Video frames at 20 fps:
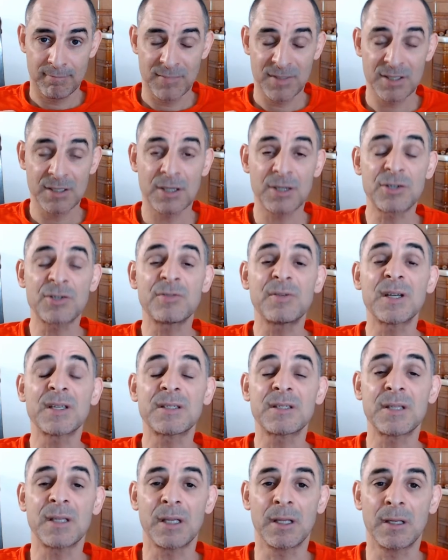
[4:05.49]
Start
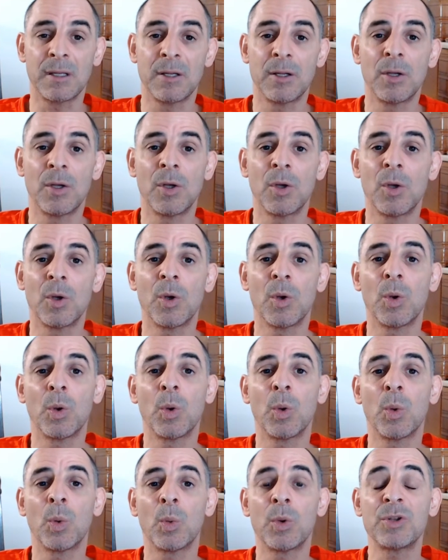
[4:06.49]
trusting what
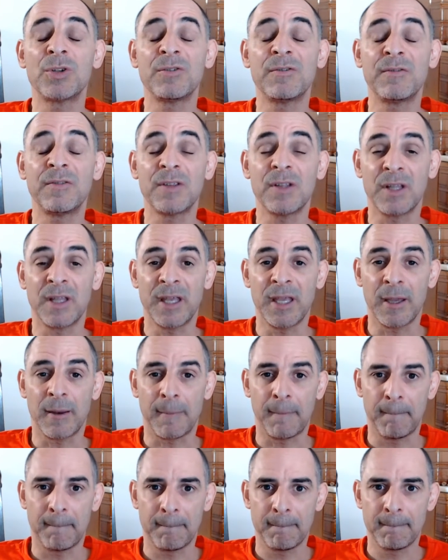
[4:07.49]
you feel here.
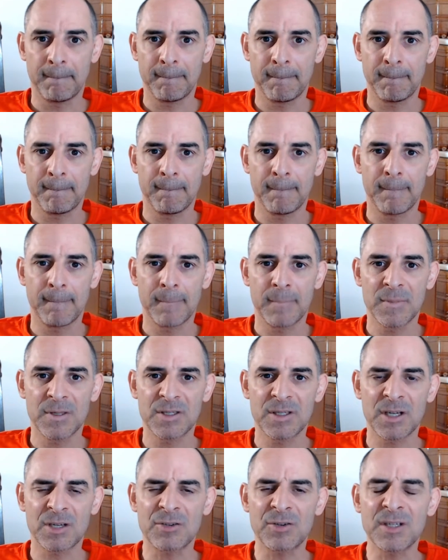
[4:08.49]

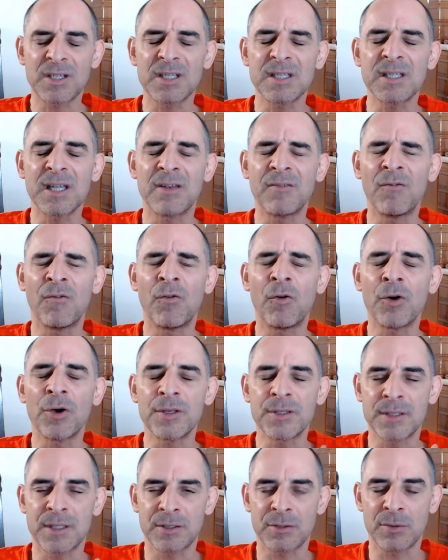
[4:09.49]
Start trusting that
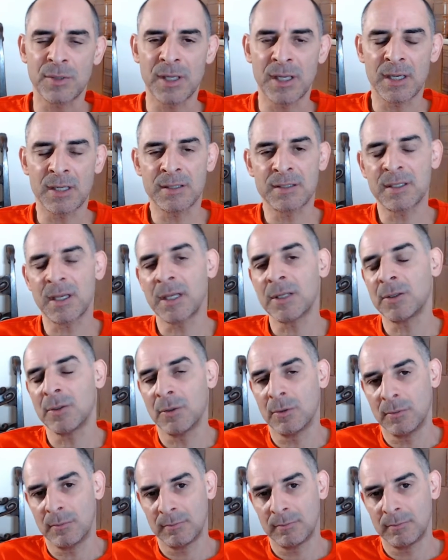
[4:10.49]
voice that you hear inside you.